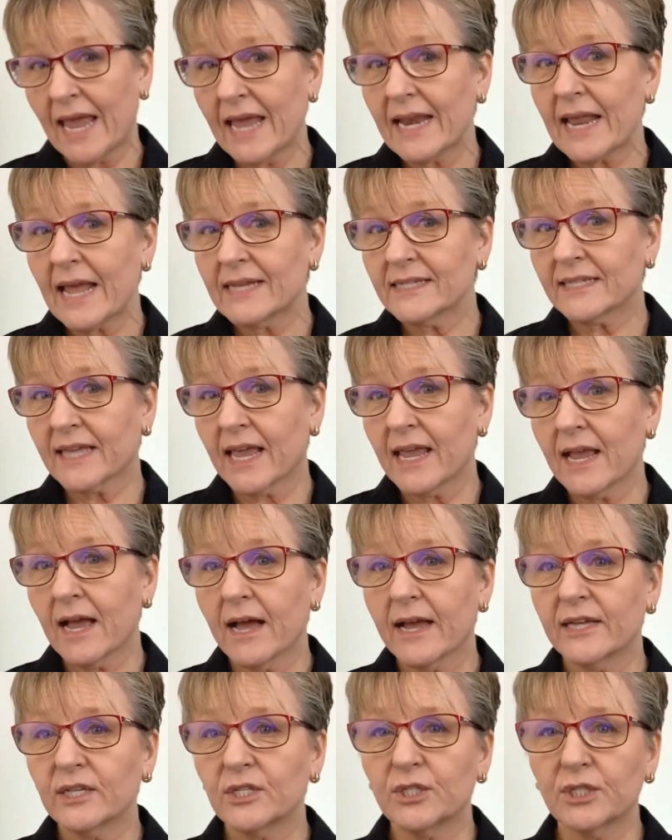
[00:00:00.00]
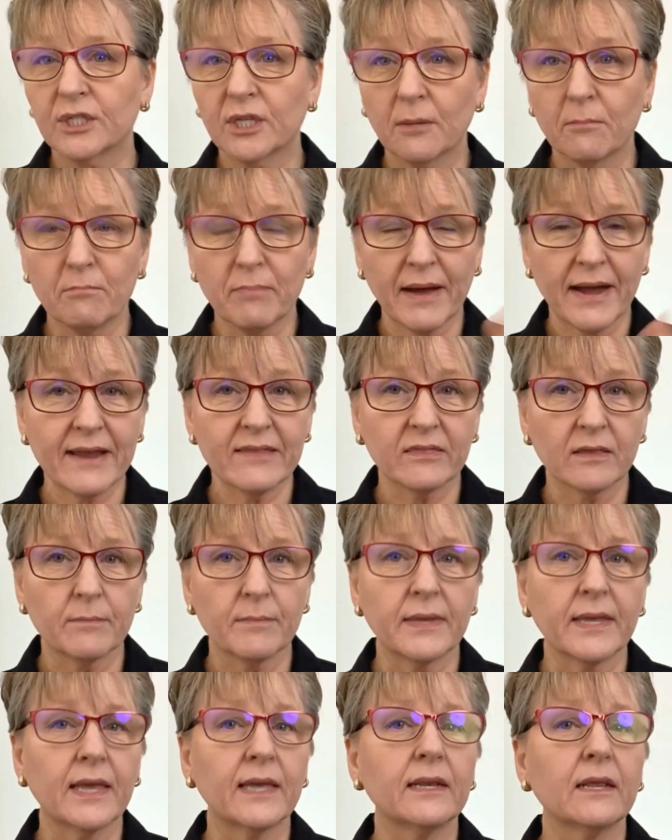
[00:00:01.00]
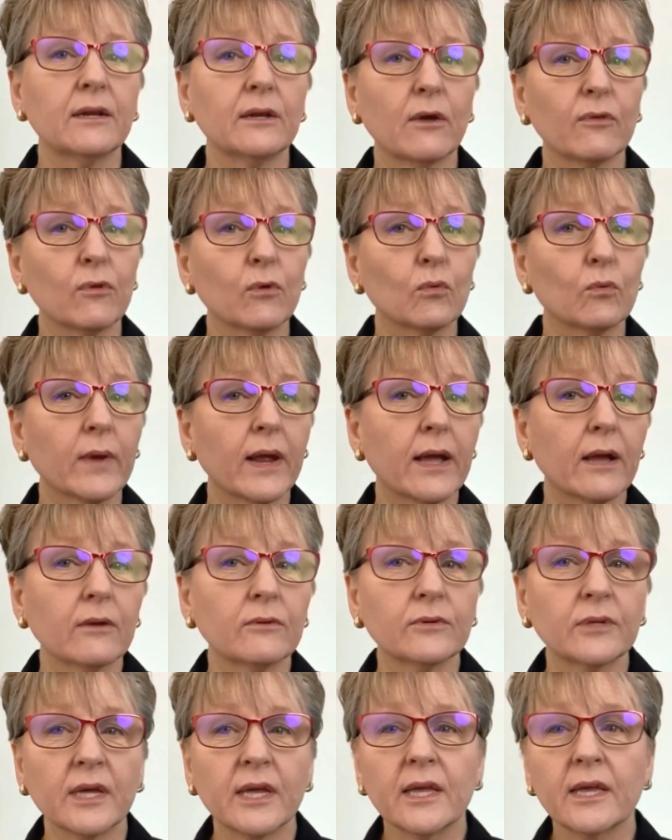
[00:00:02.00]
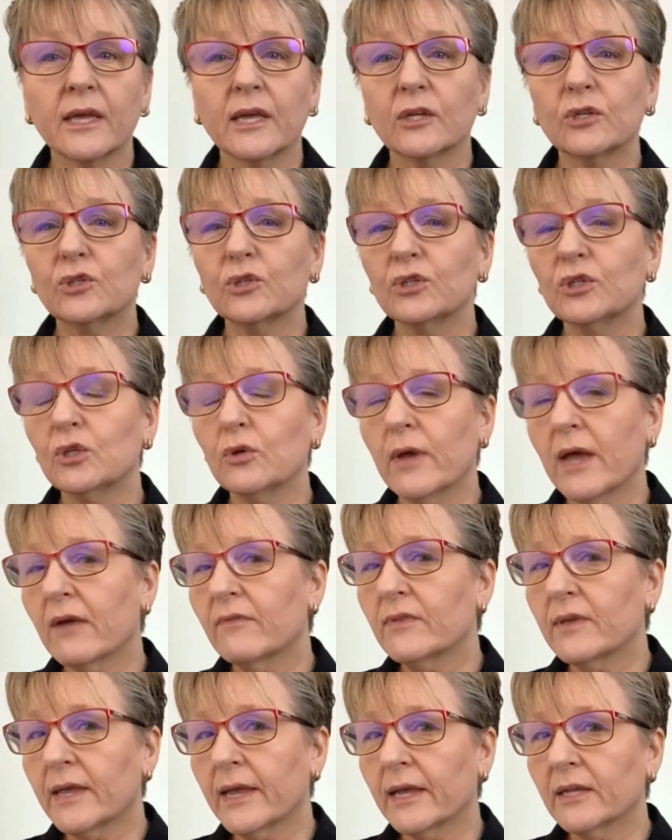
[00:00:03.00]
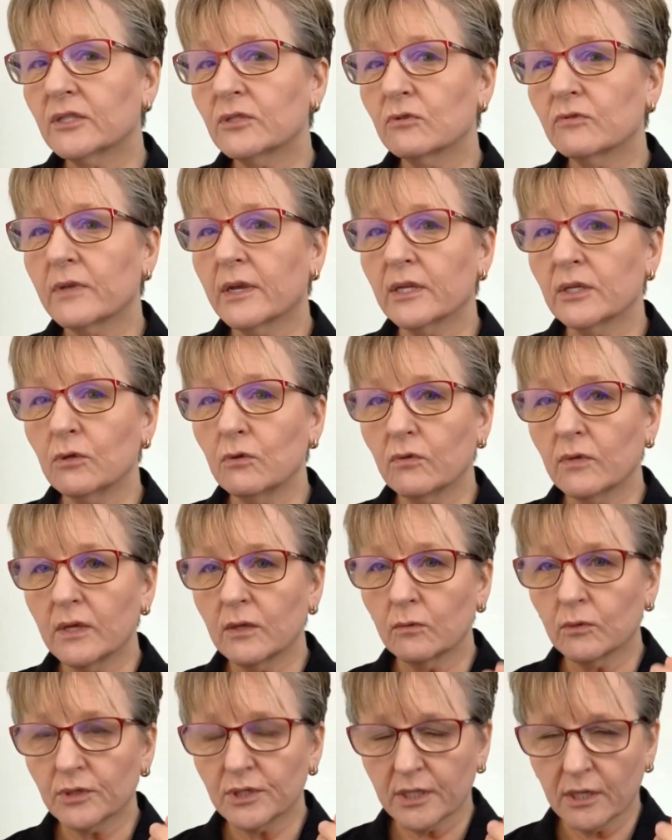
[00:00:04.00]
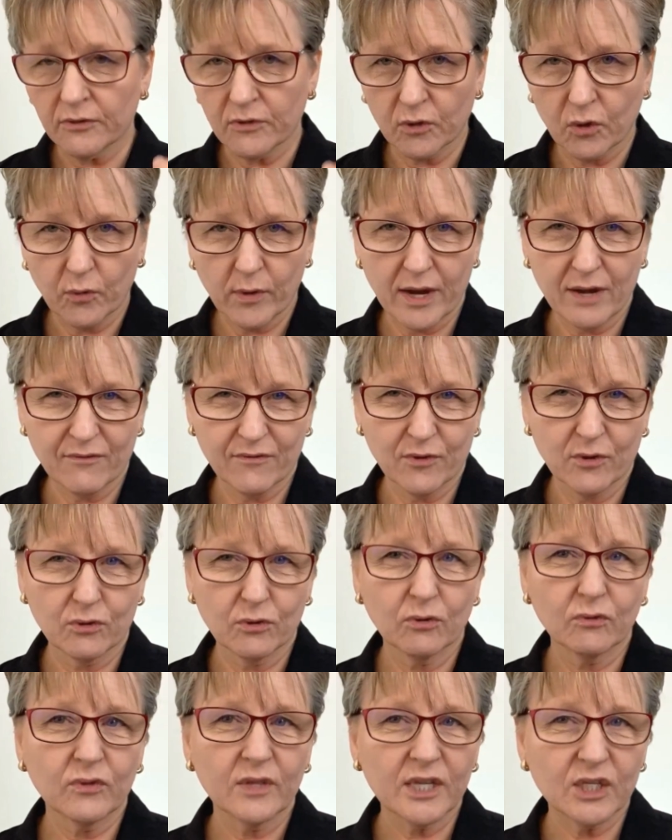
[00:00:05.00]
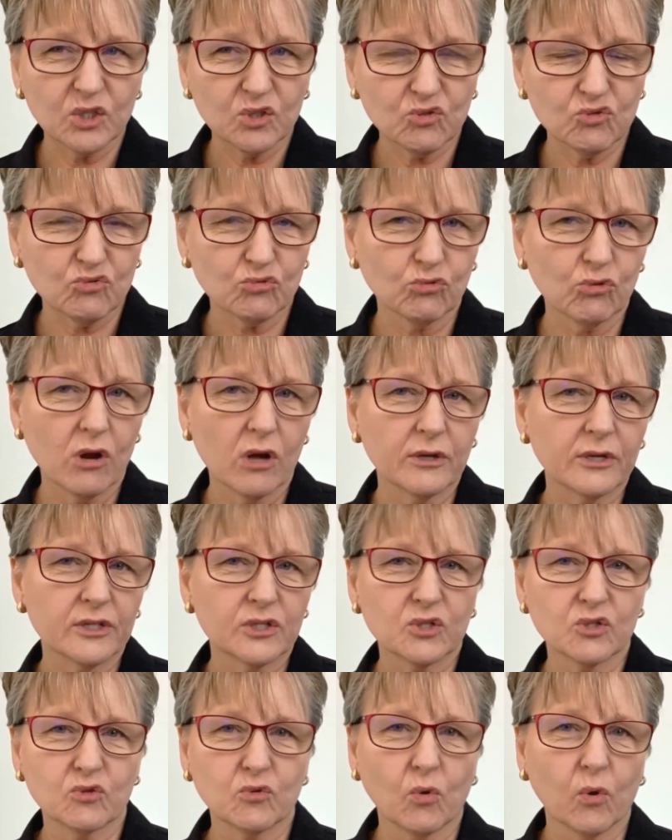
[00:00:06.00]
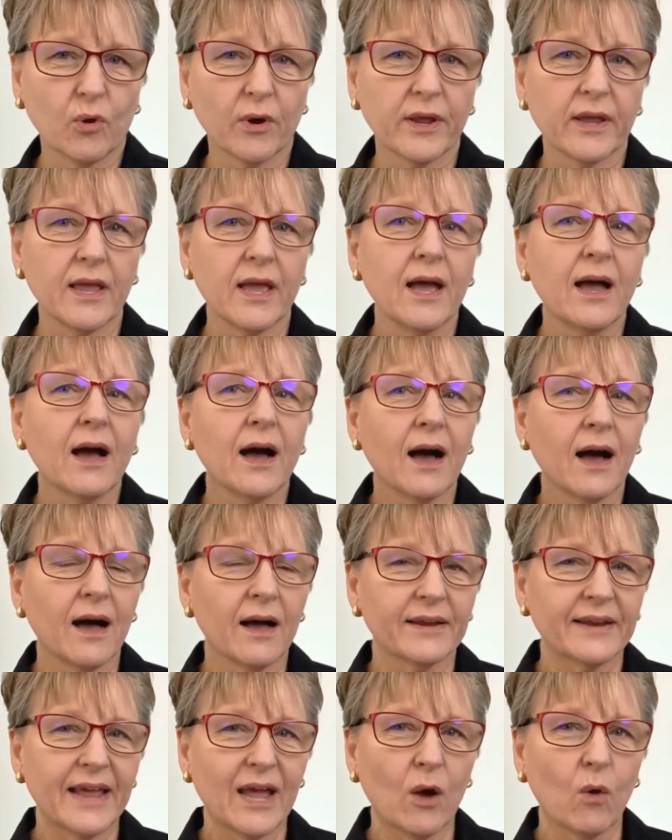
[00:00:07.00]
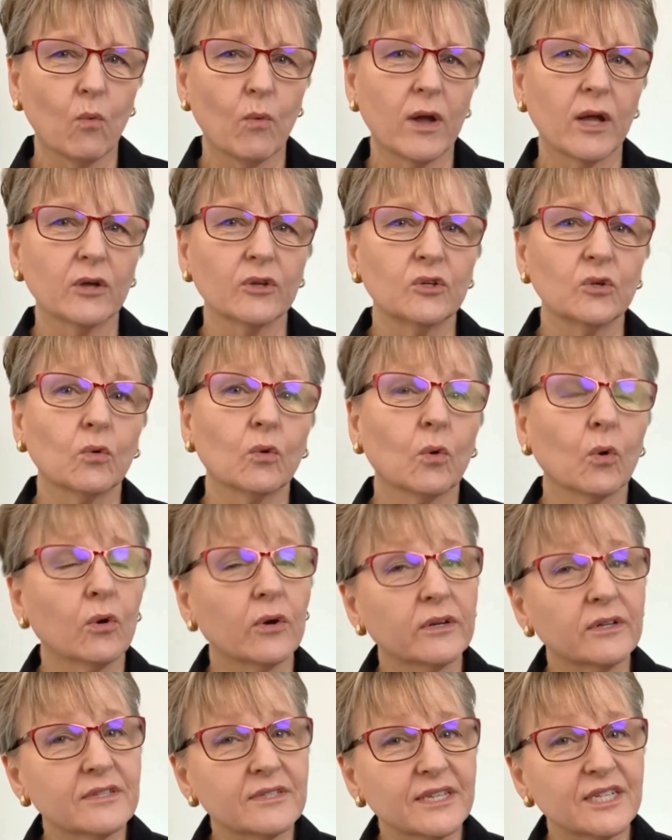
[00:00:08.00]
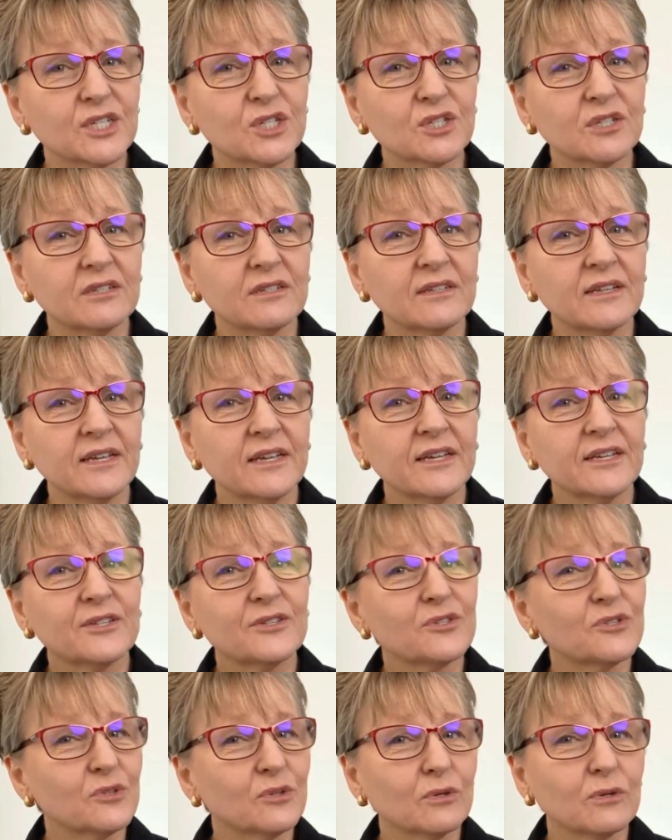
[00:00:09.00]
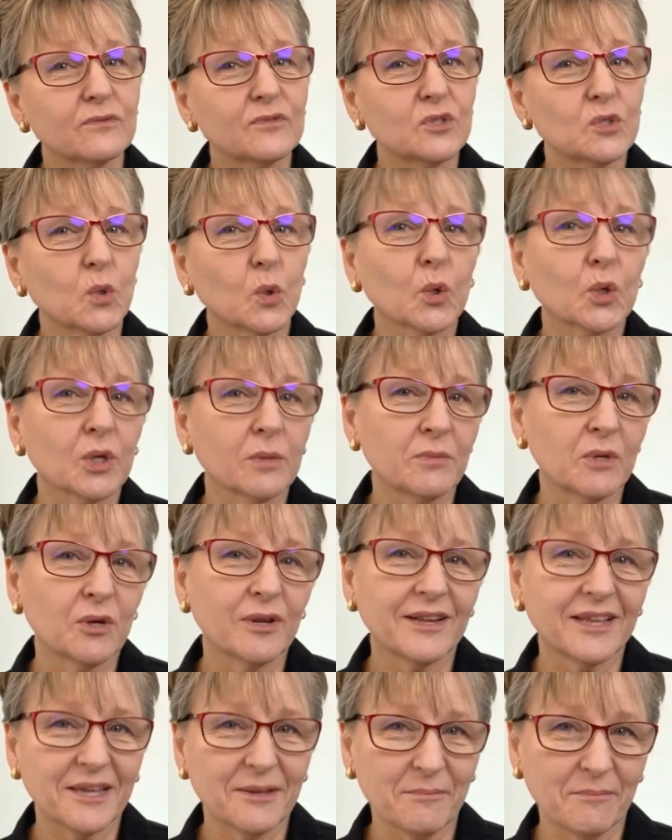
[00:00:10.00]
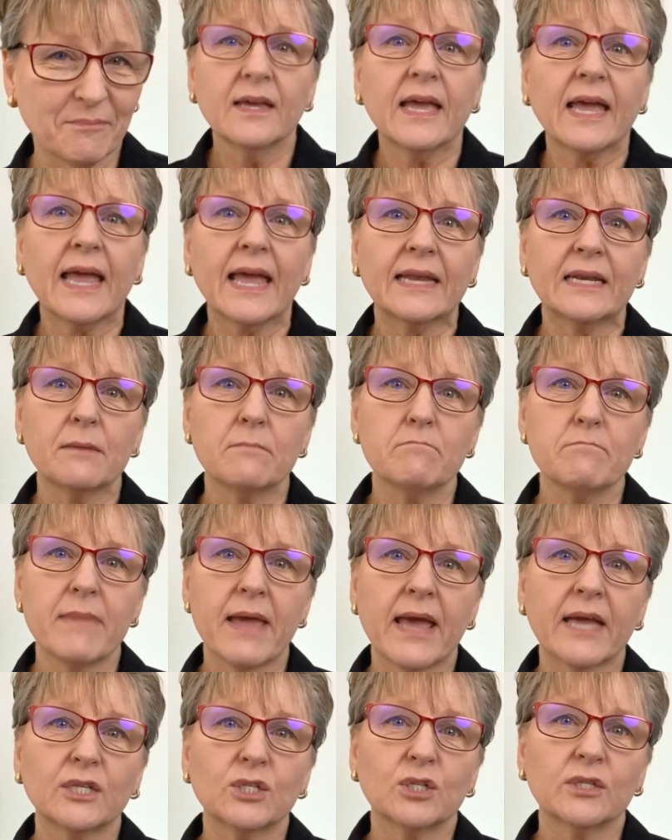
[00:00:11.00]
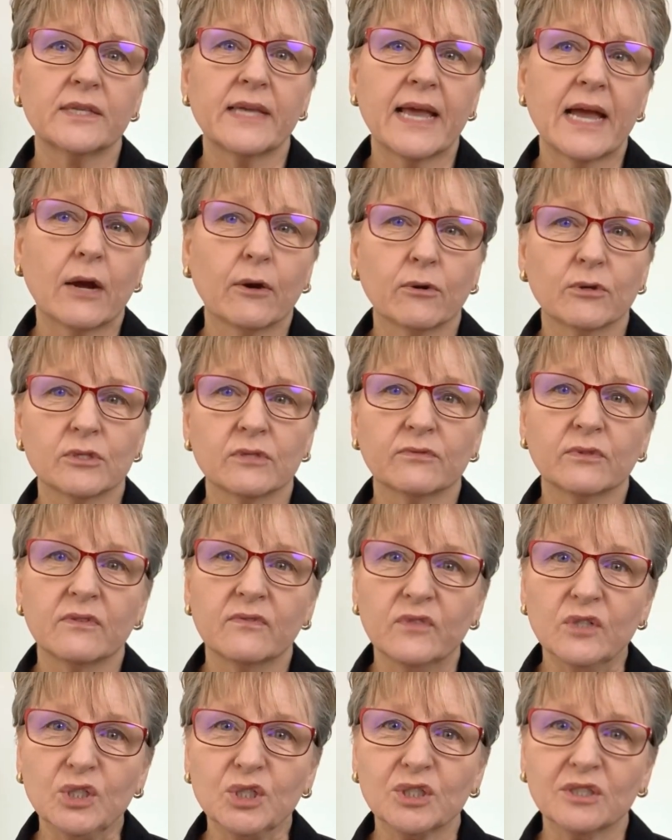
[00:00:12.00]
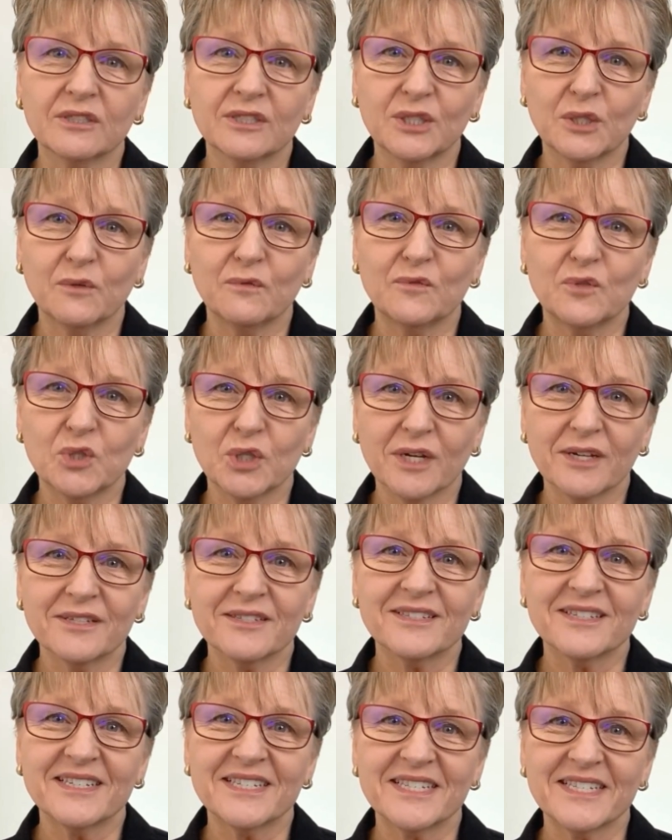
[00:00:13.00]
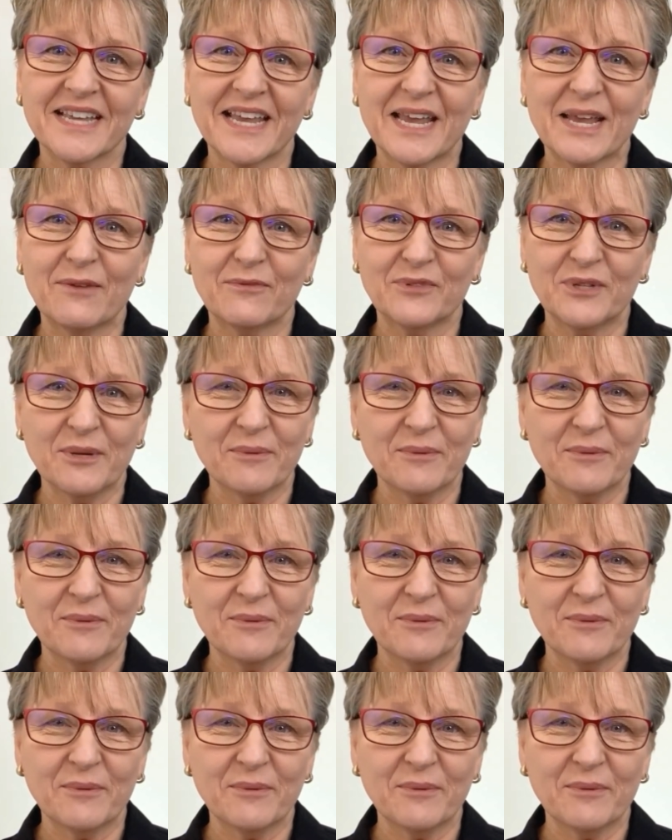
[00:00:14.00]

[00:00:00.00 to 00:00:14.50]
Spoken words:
ask AI to combine them in another round until you have the answer that you think will tell the grant funder the strongest story on how well your organization serves your community. And imagine the hours of revision you've just saved.